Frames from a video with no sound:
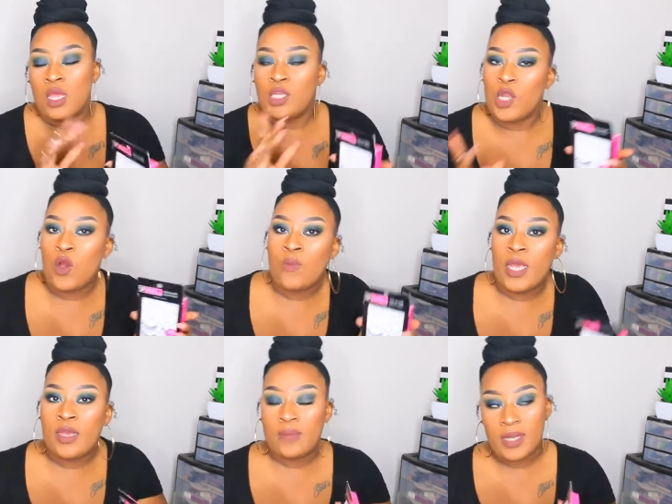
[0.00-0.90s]
no
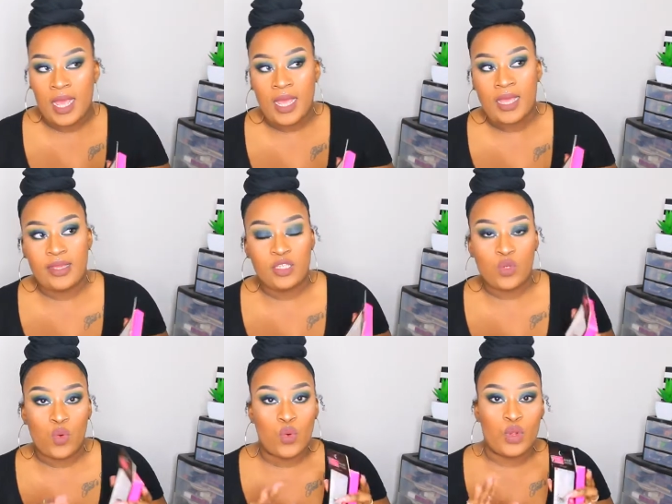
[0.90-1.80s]
makeup days
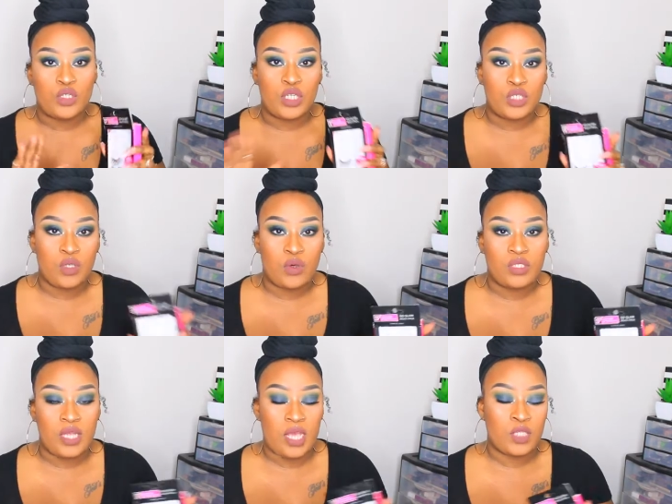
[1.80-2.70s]
or just those
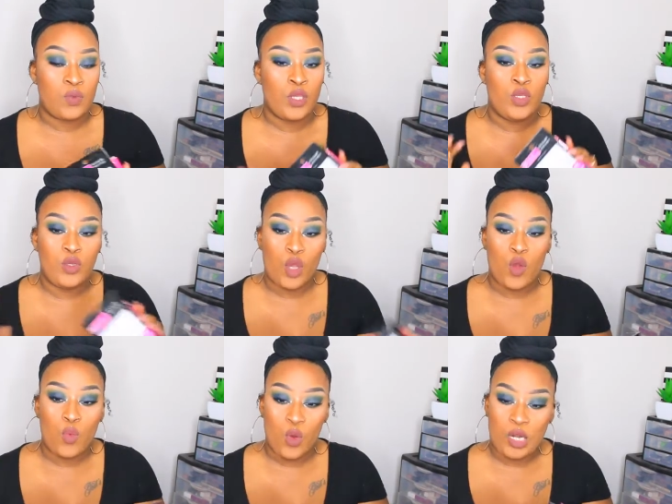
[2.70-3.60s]
days where you
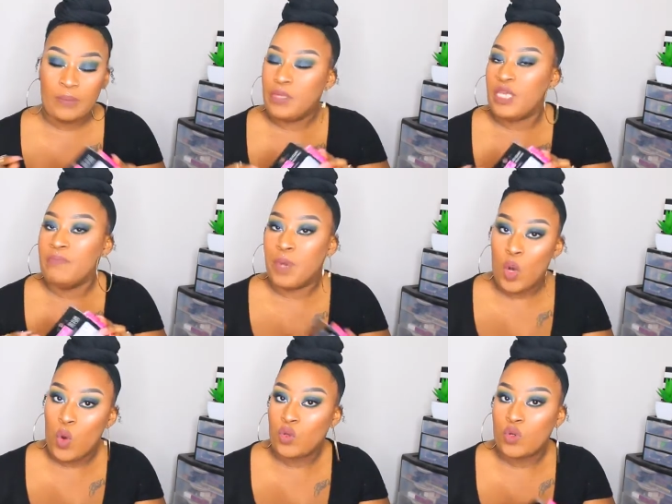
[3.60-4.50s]
don't want to be
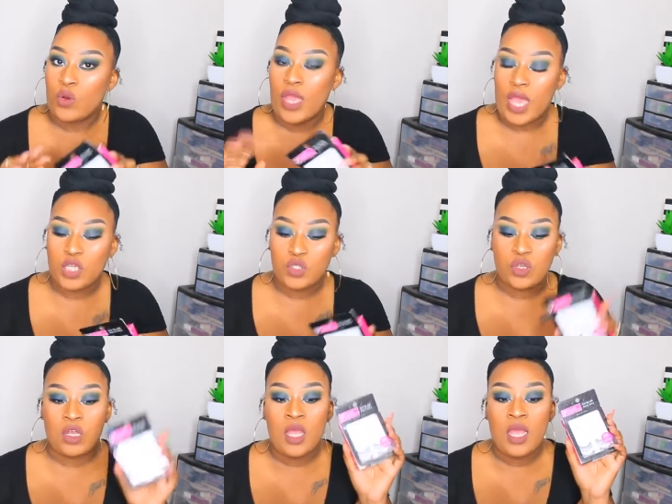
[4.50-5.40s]
bold or
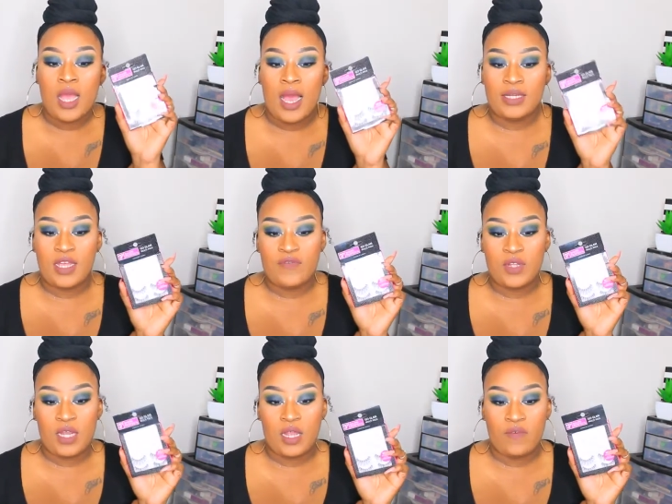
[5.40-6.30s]
extra. I
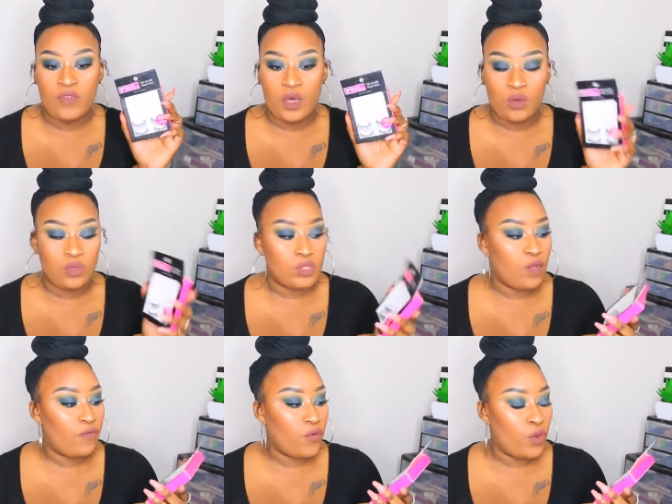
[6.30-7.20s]
definitely love those
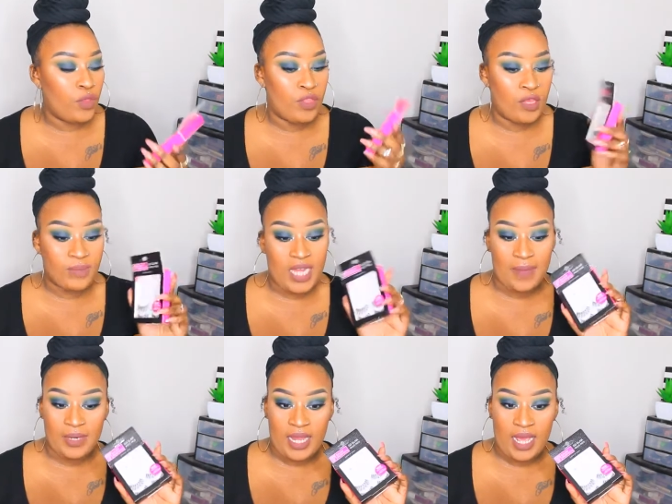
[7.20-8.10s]
for them
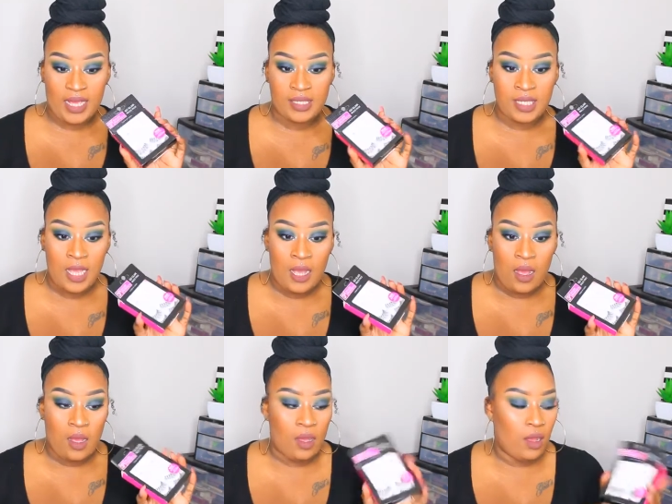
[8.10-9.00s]
type of days.
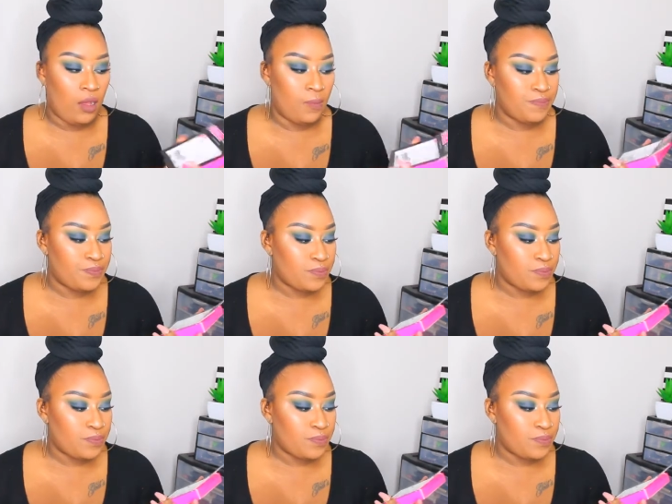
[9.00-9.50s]
Um,